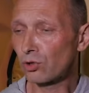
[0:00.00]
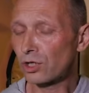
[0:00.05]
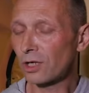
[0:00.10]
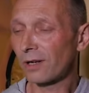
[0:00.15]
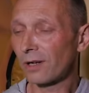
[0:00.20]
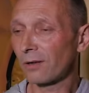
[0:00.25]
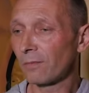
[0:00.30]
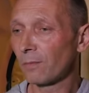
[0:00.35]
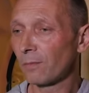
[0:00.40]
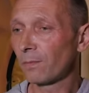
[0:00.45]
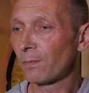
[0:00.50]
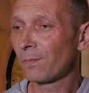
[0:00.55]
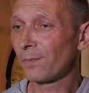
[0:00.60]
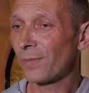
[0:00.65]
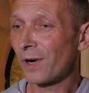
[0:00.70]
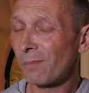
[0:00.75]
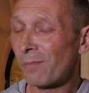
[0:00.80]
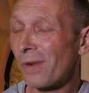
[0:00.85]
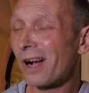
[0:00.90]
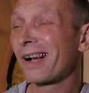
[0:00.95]
this bag
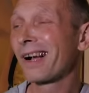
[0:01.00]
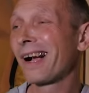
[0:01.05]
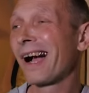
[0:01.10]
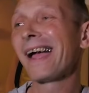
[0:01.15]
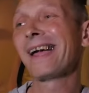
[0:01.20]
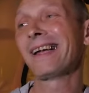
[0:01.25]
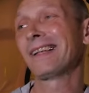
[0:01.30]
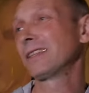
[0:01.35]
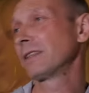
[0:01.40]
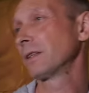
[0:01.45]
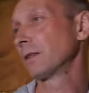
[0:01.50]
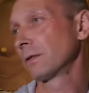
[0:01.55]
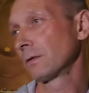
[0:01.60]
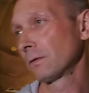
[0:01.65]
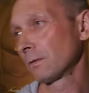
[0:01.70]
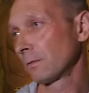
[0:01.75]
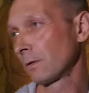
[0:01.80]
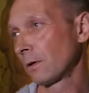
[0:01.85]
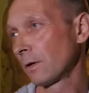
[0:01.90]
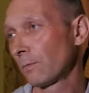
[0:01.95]
helps.
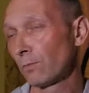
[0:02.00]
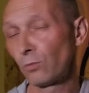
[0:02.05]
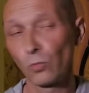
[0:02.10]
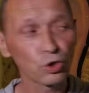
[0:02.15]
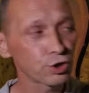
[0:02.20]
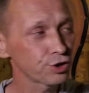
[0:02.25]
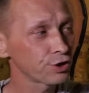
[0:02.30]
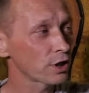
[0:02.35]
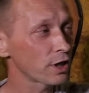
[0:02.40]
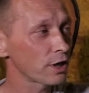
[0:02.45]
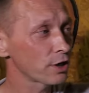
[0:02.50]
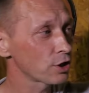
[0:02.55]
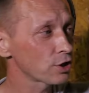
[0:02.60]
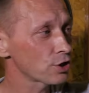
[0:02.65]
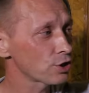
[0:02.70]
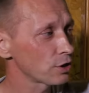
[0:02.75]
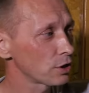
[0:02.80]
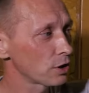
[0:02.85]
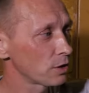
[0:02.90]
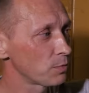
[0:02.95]
Of course,
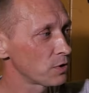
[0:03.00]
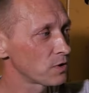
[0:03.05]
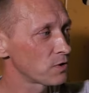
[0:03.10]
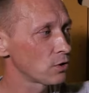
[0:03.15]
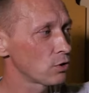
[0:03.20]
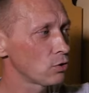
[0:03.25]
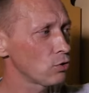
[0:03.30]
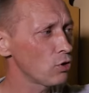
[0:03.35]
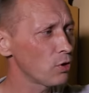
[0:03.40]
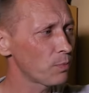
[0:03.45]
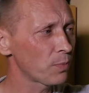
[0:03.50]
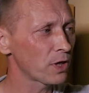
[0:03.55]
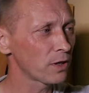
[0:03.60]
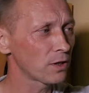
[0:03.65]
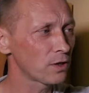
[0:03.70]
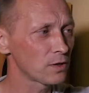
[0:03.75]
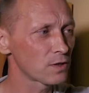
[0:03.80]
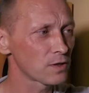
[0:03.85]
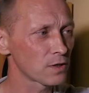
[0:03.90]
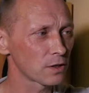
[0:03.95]
you can do without
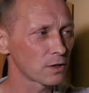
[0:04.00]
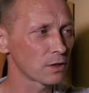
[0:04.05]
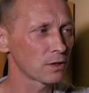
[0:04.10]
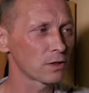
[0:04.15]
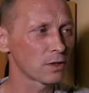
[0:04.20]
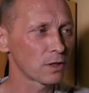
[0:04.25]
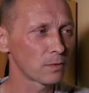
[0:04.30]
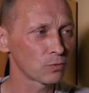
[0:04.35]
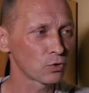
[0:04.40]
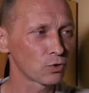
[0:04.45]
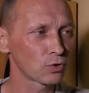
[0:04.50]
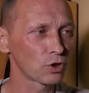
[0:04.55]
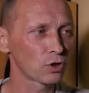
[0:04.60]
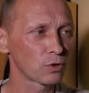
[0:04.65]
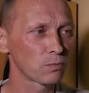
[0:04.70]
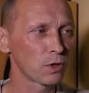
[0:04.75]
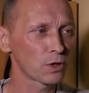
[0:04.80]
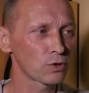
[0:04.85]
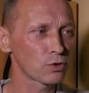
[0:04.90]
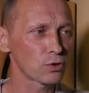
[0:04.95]
it, and I knew
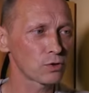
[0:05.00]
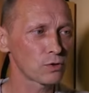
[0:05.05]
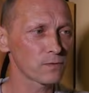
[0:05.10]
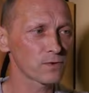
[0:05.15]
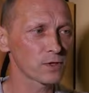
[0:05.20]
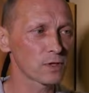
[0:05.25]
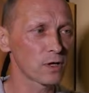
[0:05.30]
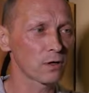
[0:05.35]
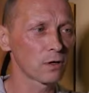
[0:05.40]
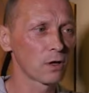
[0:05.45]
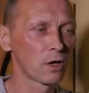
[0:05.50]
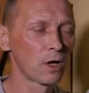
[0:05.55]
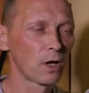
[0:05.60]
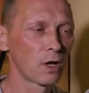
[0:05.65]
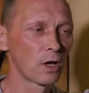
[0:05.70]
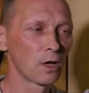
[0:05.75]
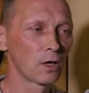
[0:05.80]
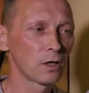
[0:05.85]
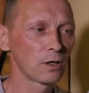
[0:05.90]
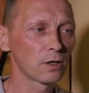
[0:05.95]
many boxers,
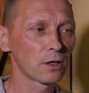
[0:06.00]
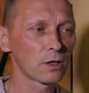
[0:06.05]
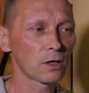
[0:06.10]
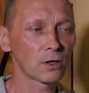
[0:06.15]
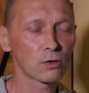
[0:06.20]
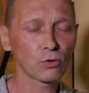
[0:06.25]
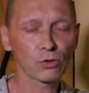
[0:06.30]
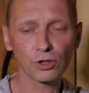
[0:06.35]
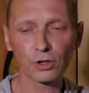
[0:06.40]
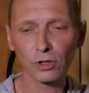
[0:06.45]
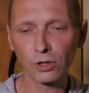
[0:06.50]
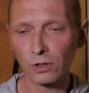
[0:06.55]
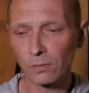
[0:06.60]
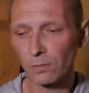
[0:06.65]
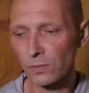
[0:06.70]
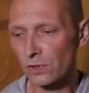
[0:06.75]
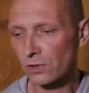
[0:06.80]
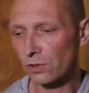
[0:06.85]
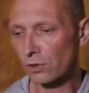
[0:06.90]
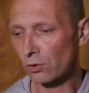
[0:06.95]
both good
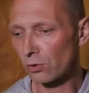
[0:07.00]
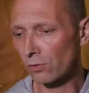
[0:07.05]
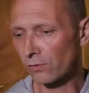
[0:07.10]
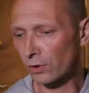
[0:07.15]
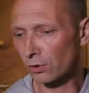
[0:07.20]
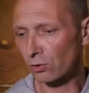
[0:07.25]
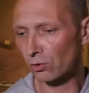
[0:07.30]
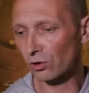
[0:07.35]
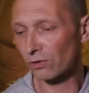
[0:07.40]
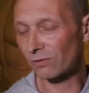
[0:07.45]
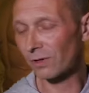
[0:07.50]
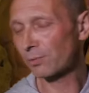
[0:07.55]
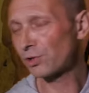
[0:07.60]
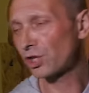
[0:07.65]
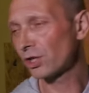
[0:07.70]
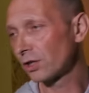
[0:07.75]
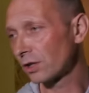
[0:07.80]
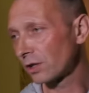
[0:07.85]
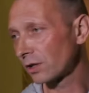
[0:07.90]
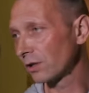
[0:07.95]
and masters, who
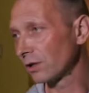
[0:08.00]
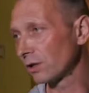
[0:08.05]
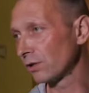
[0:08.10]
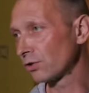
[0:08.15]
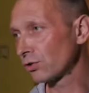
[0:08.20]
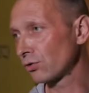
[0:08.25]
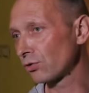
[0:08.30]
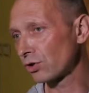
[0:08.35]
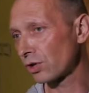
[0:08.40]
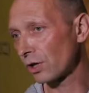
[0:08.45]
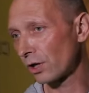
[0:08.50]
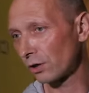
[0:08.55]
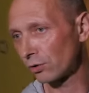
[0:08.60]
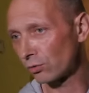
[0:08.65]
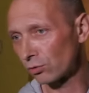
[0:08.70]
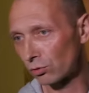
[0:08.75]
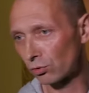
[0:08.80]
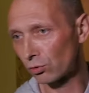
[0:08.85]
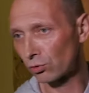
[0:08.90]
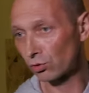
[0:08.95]
never hit this
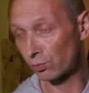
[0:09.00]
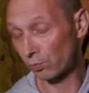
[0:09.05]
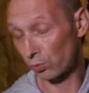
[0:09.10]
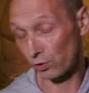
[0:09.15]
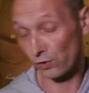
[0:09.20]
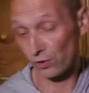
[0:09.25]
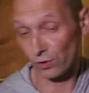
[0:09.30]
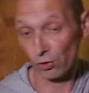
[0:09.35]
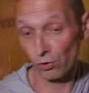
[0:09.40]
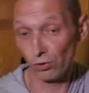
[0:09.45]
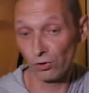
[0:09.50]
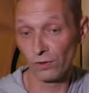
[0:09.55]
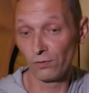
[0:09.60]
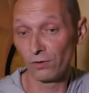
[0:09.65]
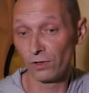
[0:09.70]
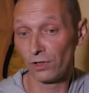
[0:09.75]
back at all. They